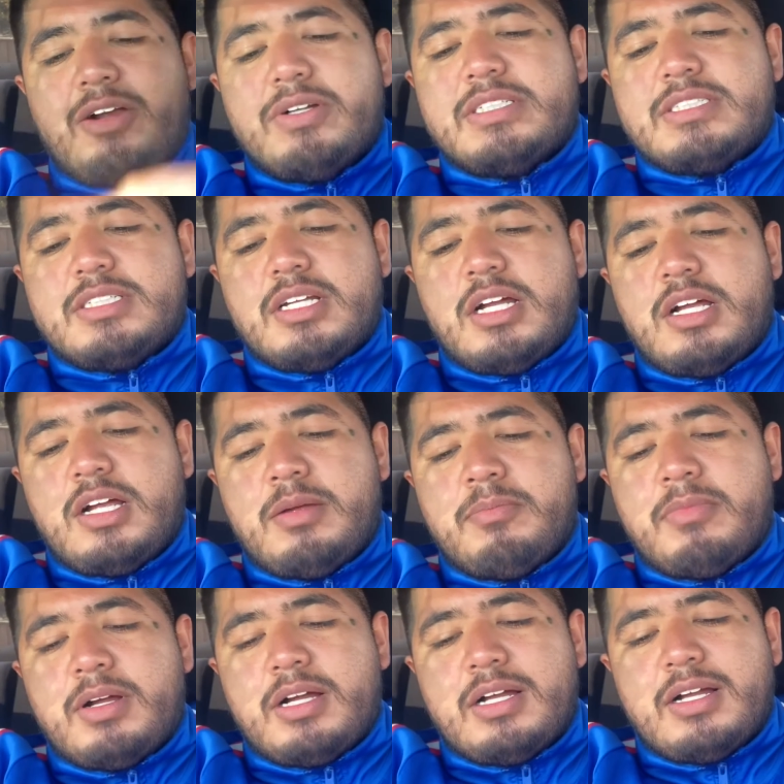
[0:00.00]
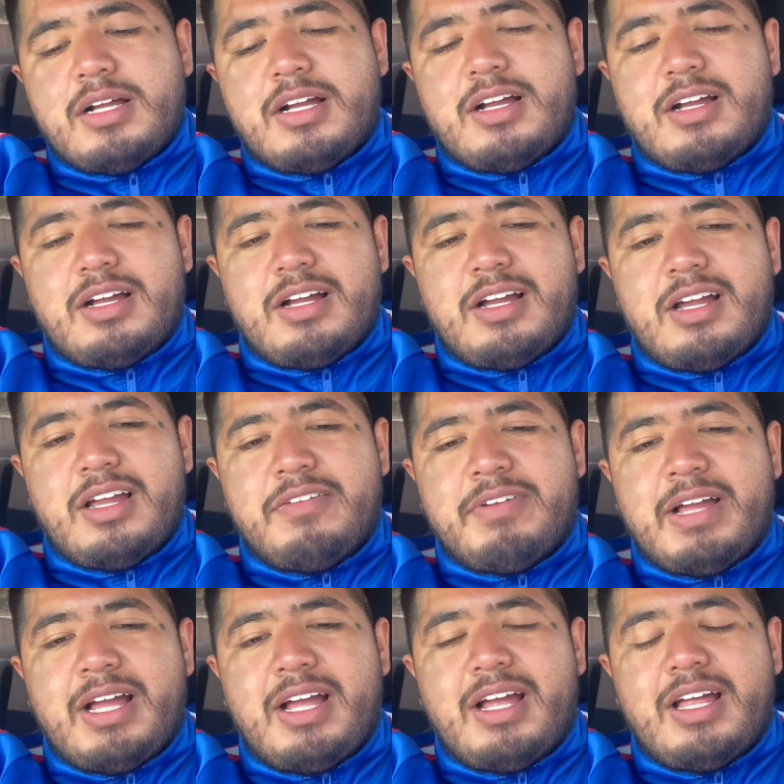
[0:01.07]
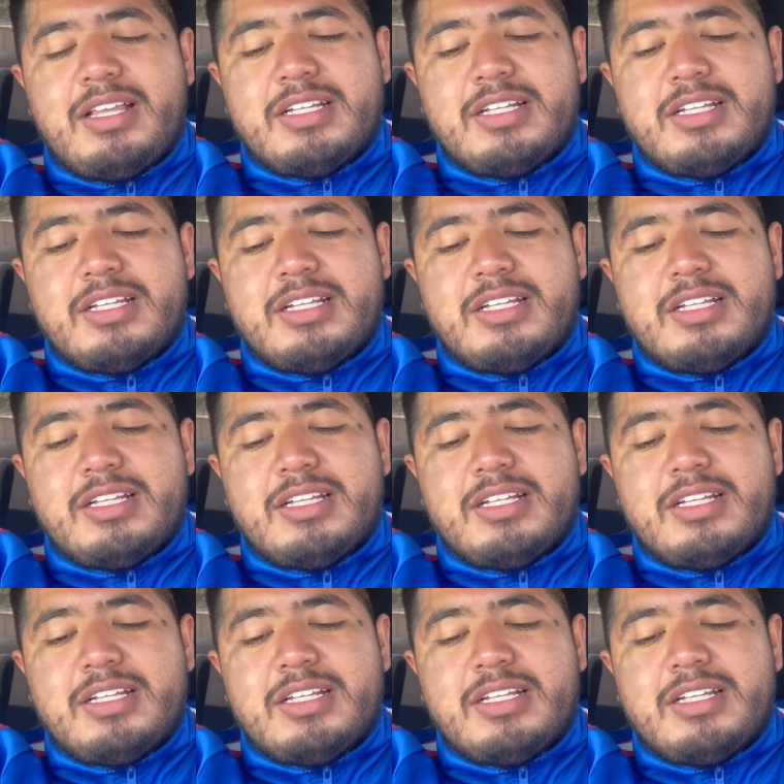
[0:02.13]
is I've had